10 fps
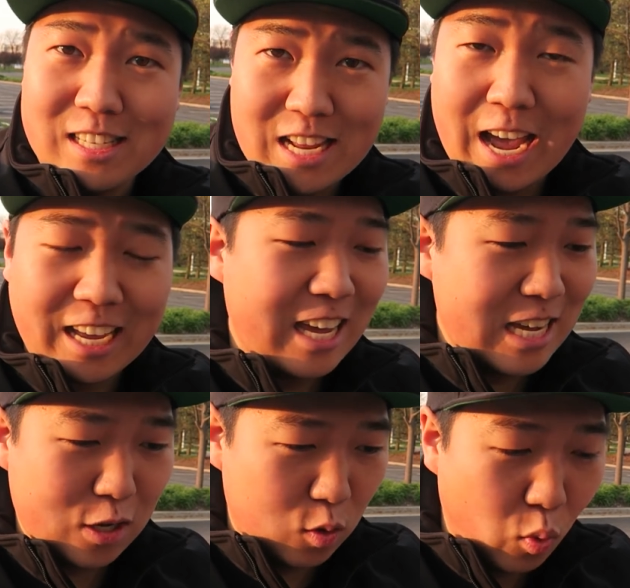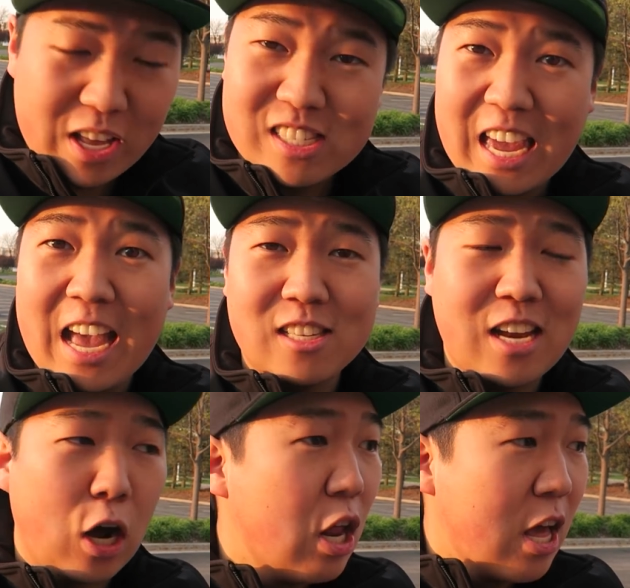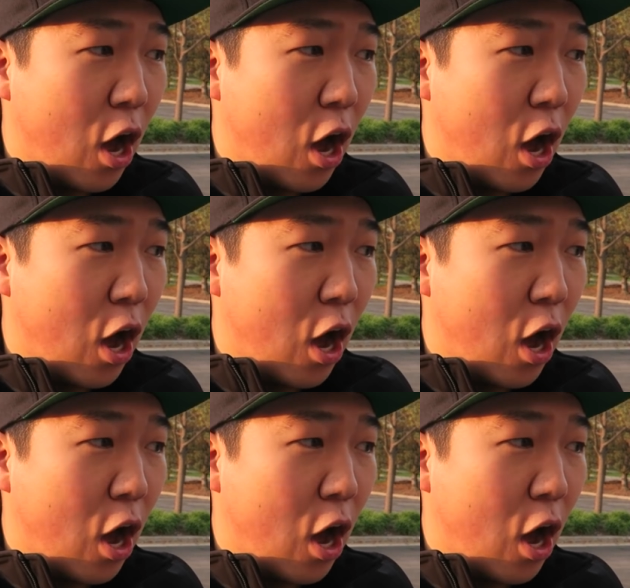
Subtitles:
and tech. It wins hands down.